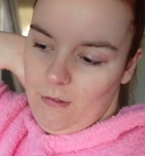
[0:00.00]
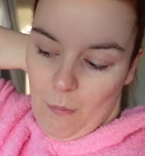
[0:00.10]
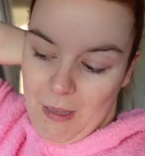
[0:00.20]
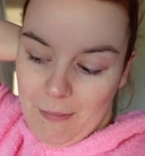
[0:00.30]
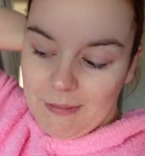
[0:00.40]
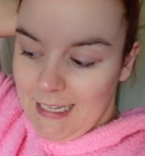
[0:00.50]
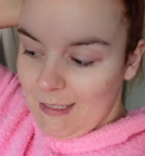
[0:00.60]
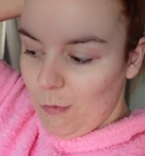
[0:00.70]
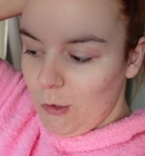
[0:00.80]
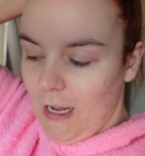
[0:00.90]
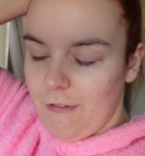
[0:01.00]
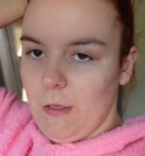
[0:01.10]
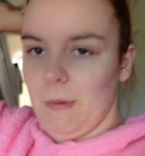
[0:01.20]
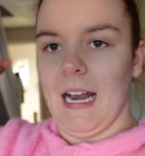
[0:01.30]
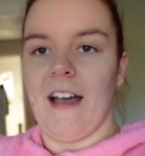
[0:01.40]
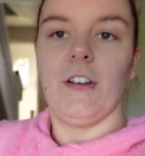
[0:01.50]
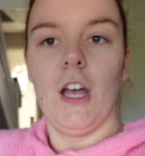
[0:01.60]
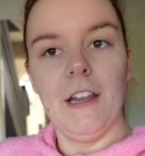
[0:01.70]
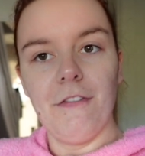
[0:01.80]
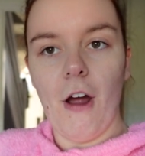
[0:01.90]
I'll be able to get some more stuff. So we're going to have
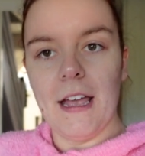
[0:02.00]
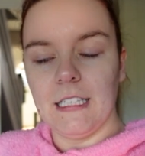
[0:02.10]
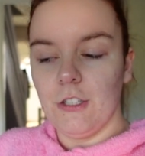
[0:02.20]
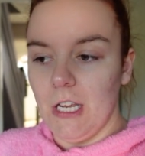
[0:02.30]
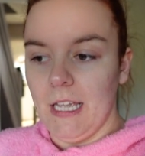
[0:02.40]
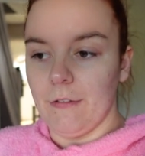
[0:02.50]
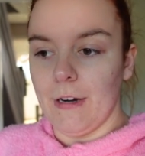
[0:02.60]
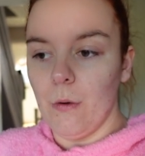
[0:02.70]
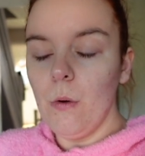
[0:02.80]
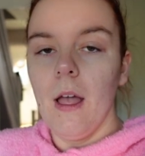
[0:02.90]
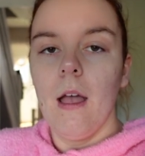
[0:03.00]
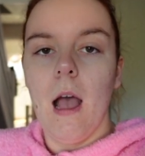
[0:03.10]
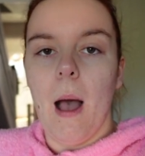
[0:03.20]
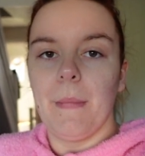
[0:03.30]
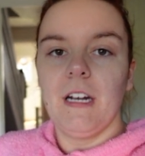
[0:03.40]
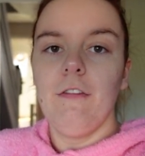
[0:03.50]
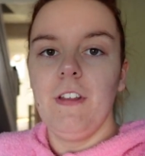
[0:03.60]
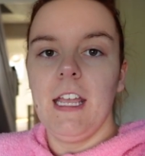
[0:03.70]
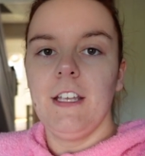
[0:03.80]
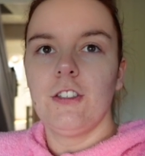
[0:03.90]
curly fries and a chicken grill. I'm going to
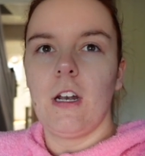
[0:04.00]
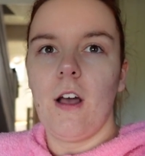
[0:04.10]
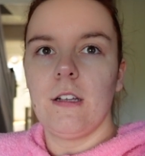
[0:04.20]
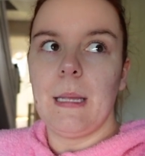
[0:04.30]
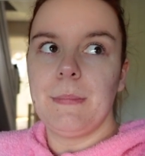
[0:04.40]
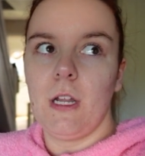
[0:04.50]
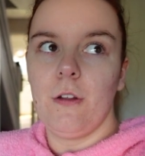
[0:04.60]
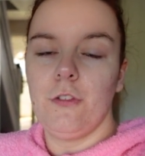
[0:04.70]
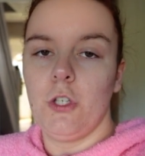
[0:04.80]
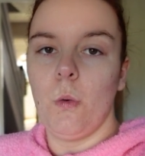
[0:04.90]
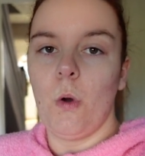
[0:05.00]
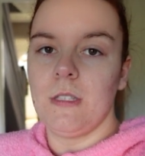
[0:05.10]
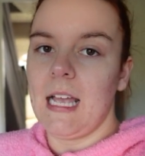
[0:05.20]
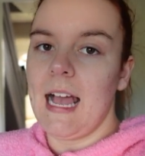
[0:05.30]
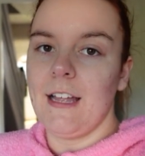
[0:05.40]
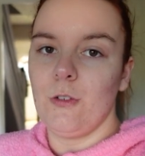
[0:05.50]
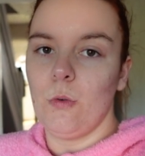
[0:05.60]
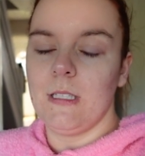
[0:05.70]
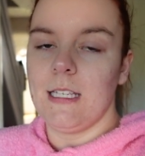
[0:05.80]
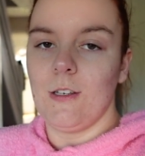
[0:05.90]
finish the last episode of Too Hot to Handle
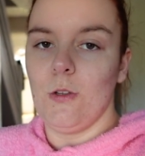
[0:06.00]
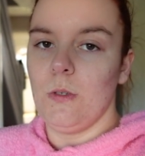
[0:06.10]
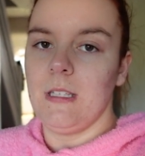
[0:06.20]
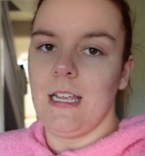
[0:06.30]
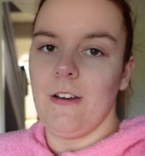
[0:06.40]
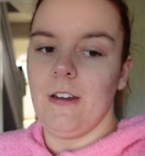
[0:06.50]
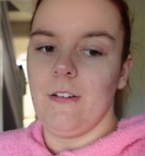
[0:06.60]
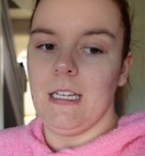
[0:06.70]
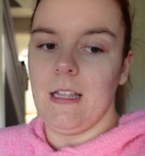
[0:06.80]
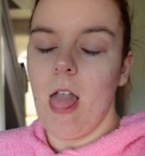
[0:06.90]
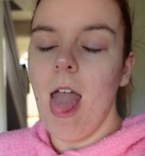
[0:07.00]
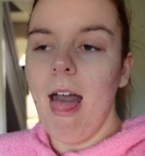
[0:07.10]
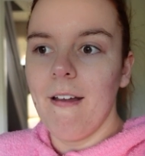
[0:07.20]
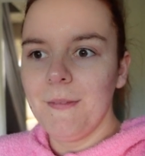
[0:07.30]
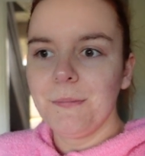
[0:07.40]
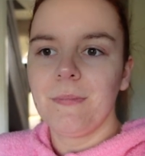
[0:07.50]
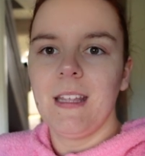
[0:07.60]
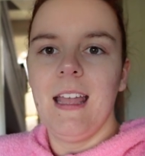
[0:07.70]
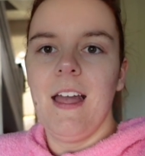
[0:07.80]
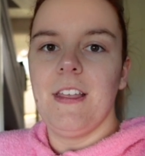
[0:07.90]
because there's a new series. Yeah.
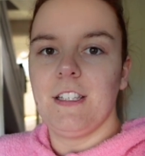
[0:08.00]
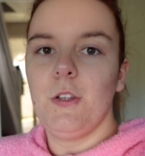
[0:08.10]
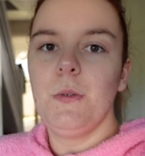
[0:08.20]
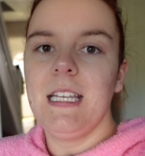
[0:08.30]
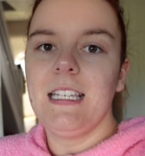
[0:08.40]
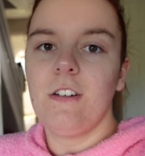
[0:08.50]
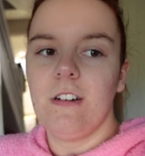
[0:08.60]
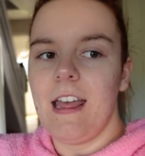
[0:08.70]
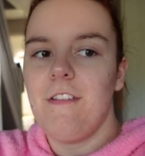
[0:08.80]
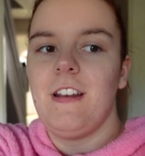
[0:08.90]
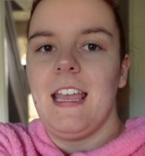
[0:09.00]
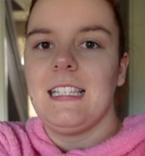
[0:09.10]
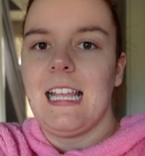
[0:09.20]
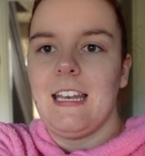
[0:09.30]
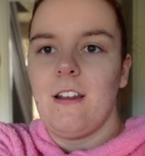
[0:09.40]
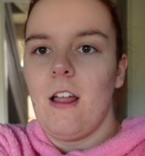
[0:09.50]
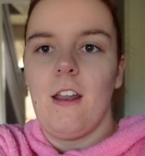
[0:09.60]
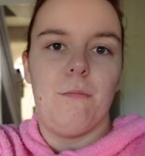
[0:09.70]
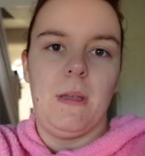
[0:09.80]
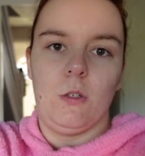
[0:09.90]
There's a new season on Netflix and I
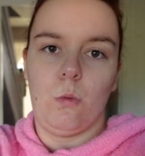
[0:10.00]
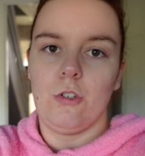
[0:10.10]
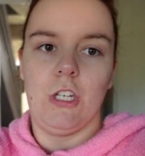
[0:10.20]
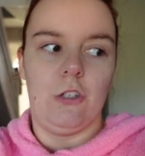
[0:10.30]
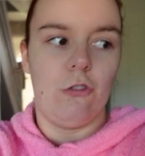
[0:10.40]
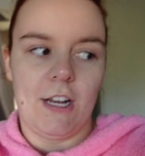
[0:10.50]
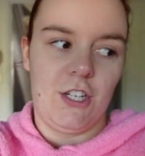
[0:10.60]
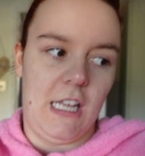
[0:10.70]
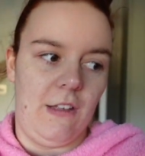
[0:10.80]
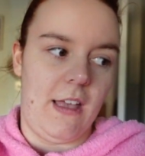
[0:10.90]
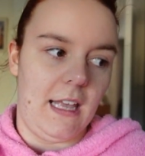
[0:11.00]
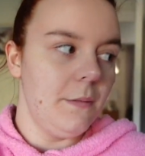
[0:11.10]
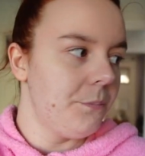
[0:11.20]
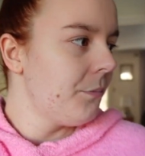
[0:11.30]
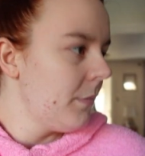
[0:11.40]
love binge watching trash TV.